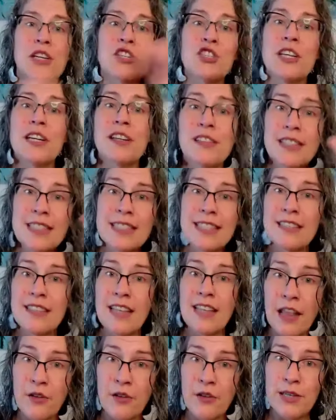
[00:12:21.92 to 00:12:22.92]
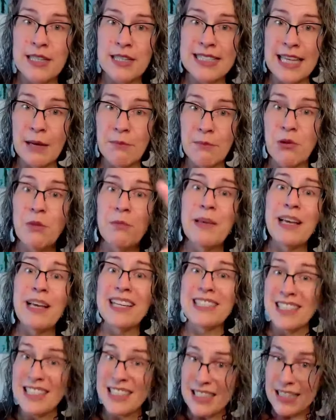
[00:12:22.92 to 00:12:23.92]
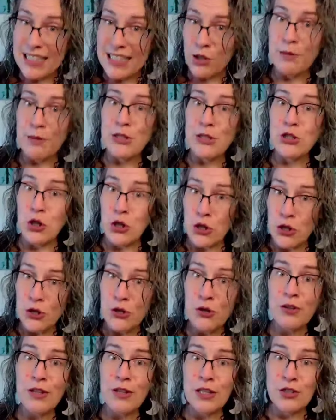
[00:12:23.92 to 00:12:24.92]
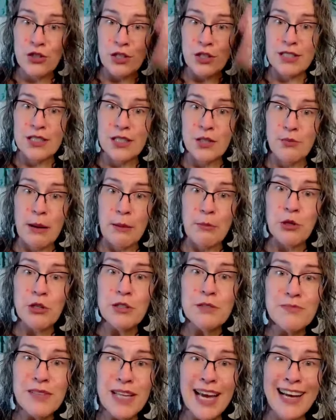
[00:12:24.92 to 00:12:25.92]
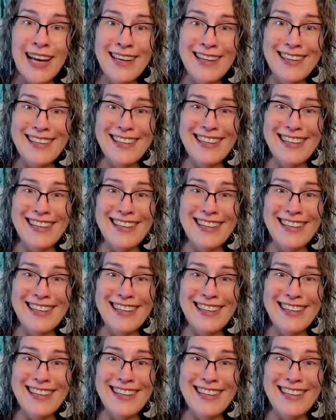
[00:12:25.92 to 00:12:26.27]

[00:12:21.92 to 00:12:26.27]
So I share this as another example because it's a little bit darker than just the rebel.